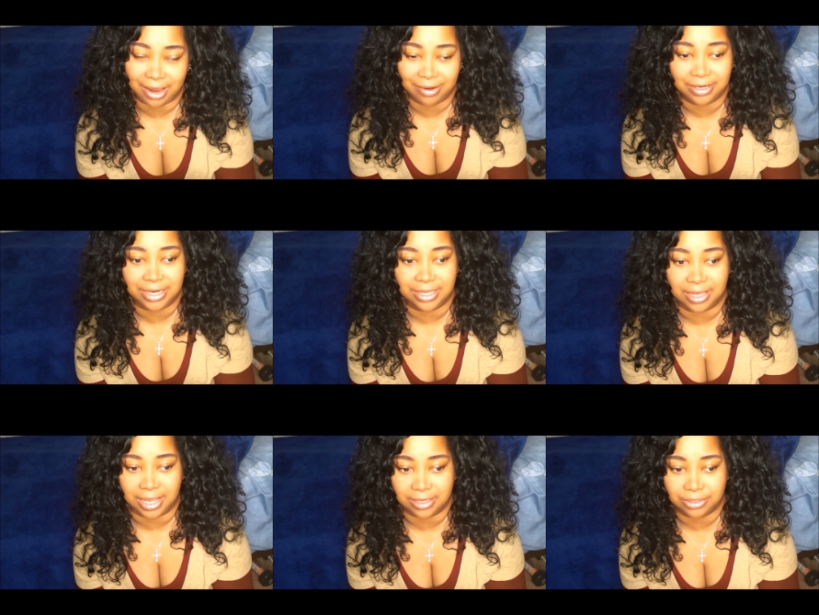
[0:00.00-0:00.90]
I heard that
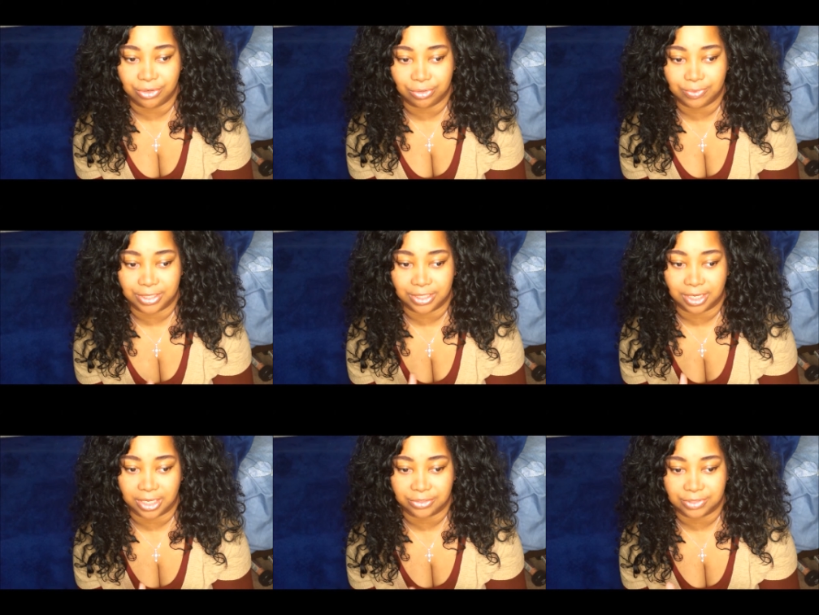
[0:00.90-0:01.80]
a lot of European
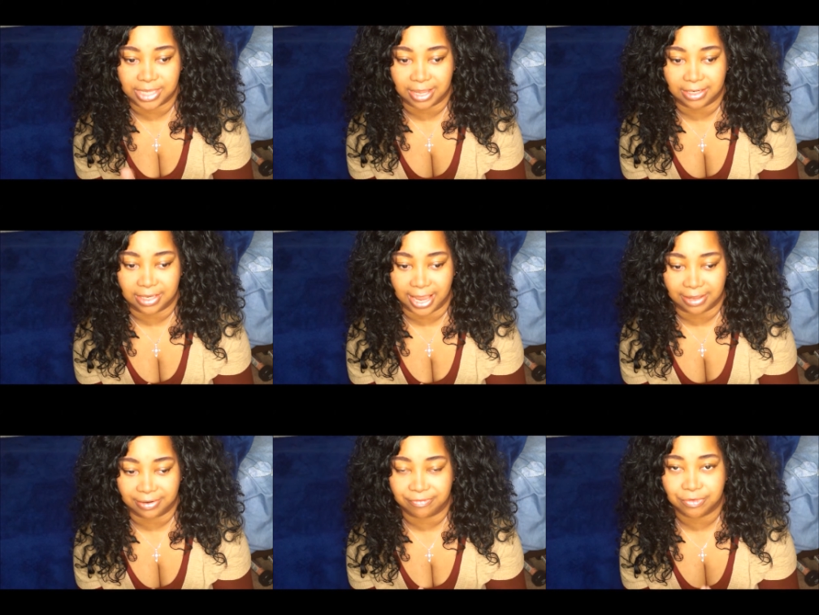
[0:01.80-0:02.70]
countries have
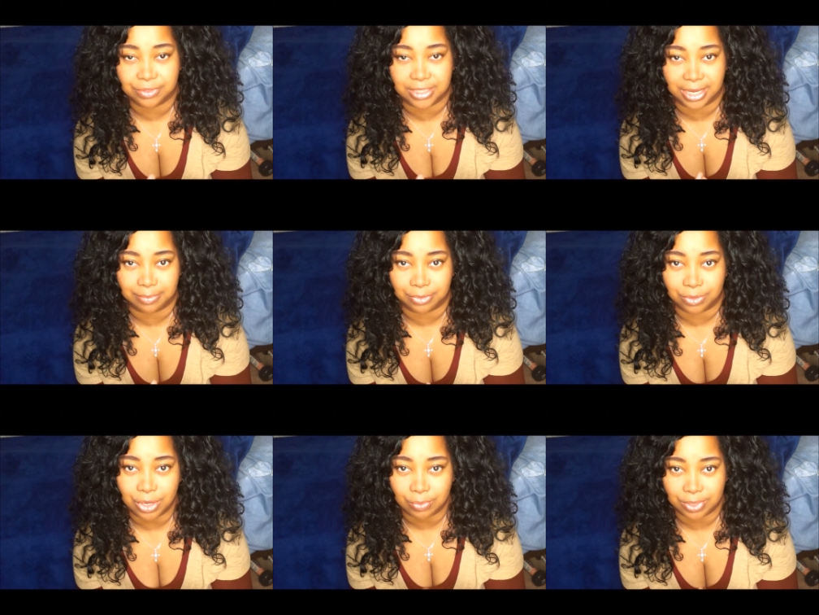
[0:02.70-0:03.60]
their foods
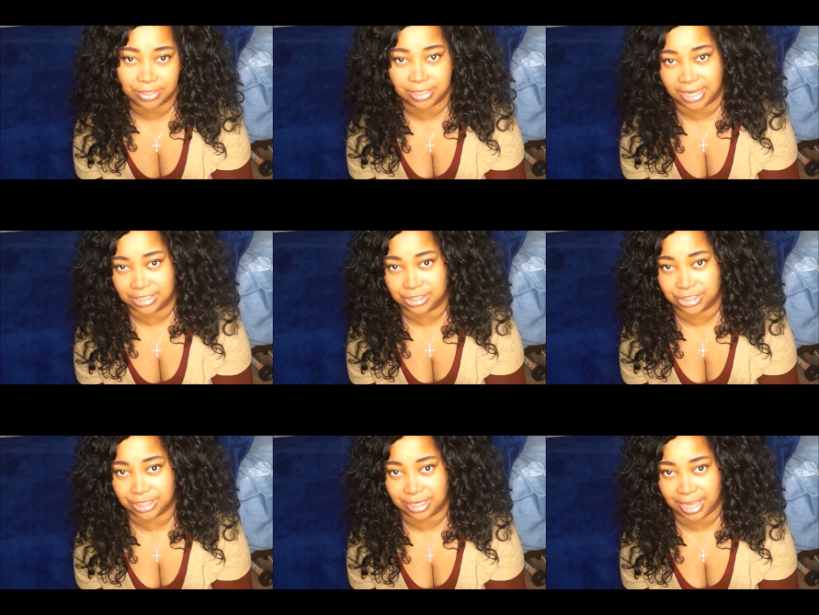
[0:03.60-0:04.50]
labeled whether or not
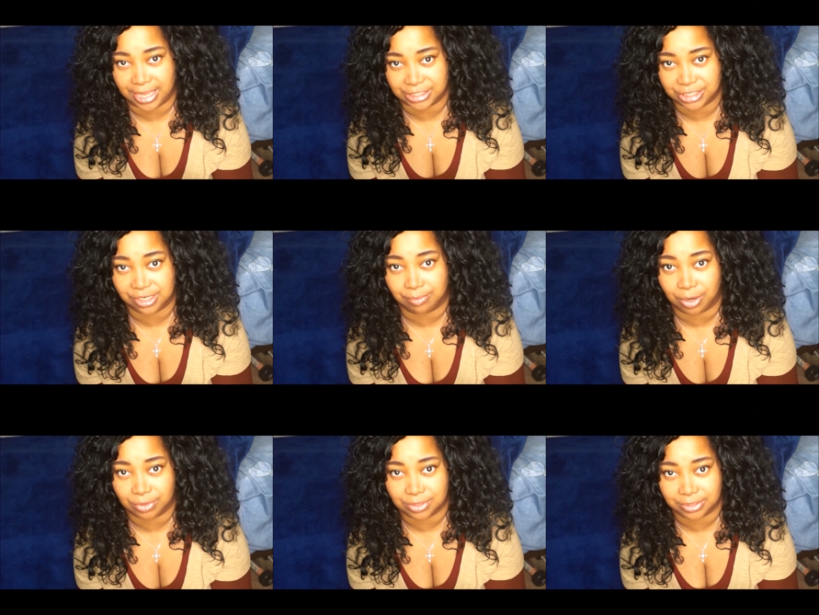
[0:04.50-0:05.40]
it has
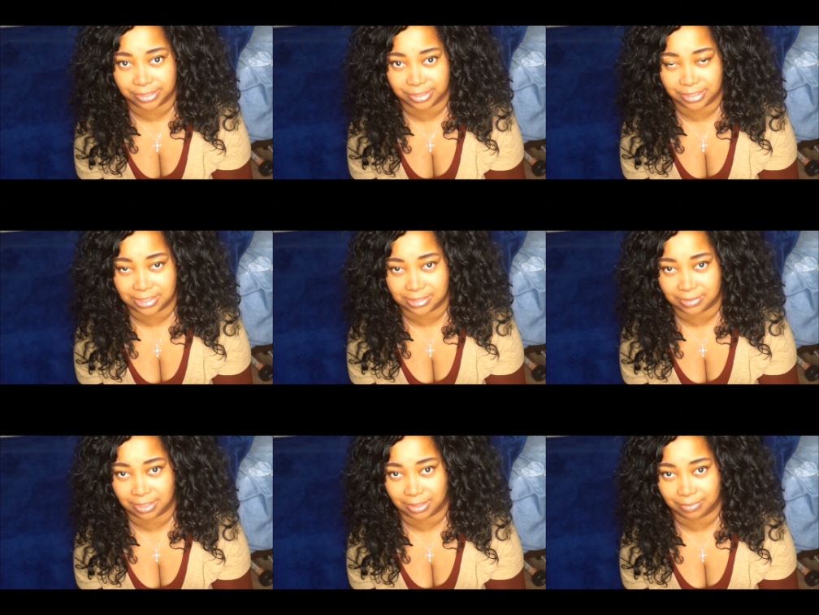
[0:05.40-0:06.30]
GMOs or it's
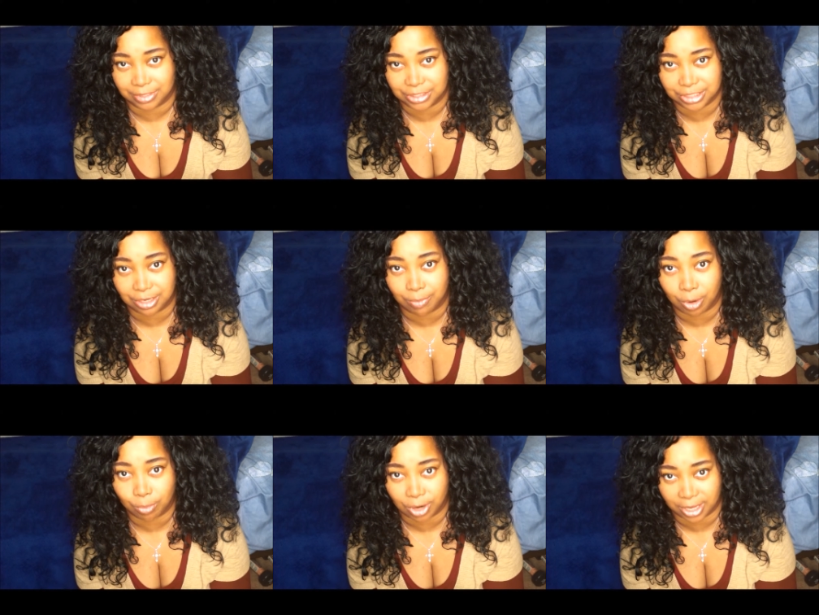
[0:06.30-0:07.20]
a
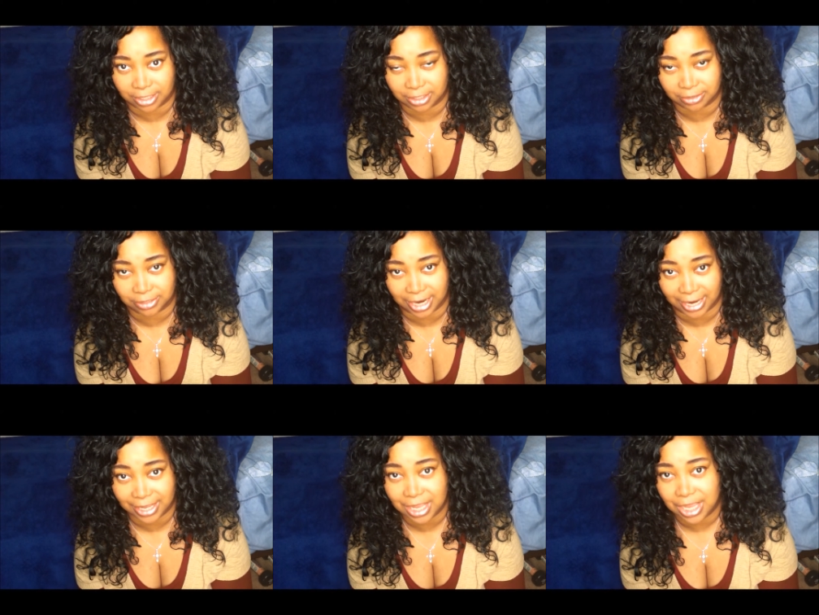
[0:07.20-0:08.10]
GMO product or not.